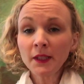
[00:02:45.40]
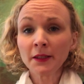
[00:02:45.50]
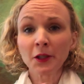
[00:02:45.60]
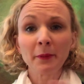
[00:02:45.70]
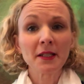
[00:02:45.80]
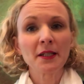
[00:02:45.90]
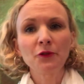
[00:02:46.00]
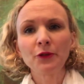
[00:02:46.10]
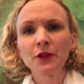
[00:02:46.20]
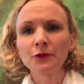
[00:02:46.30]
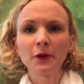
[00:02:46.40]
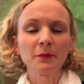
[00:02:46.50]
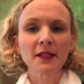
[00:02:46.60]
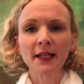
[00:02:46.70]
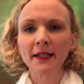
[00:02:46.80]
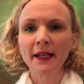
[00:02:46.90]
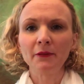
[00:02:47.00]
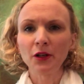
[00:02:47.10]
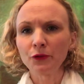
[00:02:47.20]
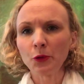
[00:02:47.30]
that are a bit different from
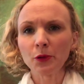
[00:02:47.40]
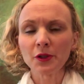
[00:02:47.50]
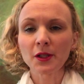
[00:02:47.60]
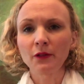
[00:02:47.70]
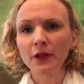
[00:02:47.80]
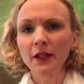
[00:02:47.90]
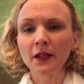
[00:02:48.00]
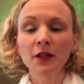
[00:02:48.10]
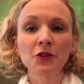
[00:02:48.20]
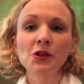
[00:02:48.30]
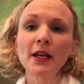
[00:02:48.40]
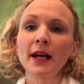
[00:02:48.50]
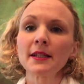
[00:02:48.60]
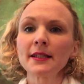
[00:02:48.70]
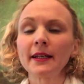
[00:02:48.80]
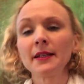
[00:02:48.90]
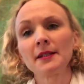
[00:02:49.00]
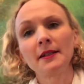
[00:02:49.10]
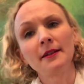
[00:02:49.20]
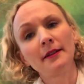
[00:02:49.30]
Scandinavia. Of course, every country has like
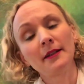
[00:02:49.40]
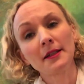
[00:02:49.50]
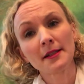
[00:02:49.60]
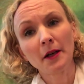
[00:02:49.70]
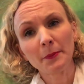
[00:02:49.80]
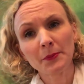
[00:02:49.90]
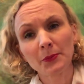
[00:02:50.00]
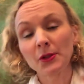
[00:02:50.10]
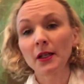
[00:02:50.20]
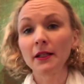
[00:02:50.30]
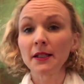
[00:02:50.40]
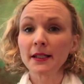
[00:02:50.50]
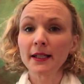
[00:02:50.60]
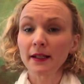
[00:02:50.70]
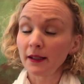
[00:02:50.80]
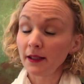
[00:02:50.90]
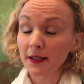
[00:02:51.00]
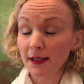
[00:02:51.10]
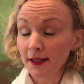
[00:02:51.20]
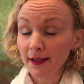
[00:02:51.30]
its ups and
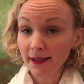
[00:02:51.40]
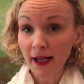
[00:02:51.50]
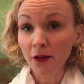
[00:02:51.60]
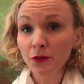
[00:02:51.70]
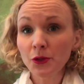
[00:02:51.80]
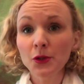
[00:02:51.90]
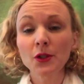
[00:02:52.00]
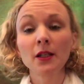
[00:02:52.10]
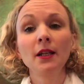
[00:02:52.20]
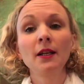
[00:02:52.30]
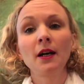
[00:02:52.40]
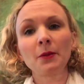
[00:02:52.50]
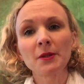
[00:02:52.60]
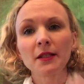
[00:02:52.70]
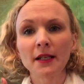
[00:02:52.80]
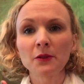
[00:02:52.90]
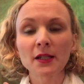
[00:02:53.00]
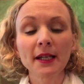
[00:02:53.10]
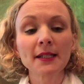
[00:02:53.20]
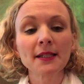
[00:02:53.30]
its downs, ups and
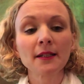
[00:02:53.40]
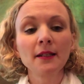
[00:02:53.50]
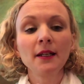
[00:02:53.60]
downsides.